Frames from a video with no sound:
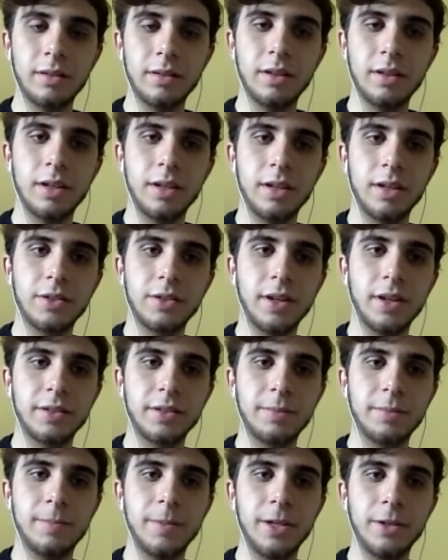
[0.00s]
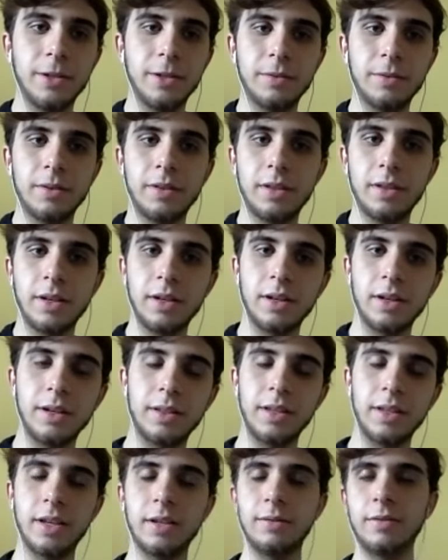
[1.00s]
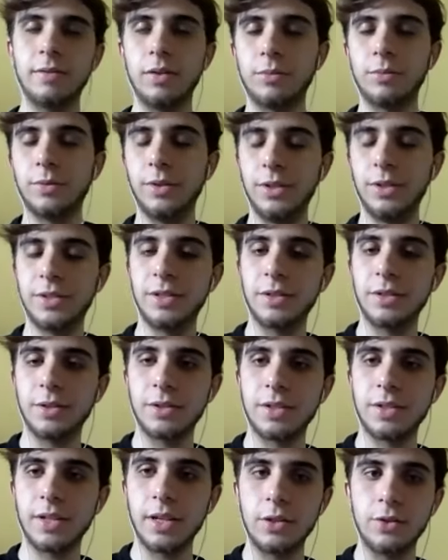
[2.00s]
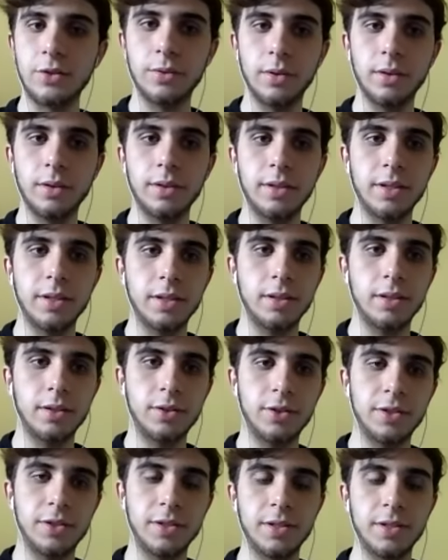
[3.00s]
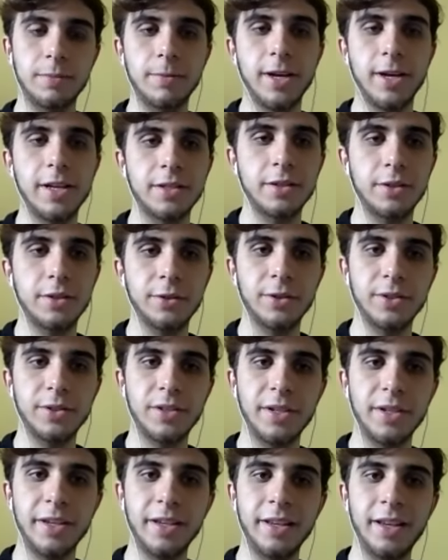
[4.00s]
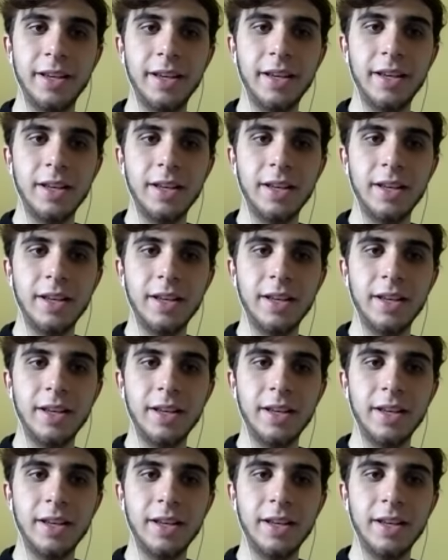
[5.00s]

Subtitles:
talked about the NFL releasing their schedule just this past Thursday.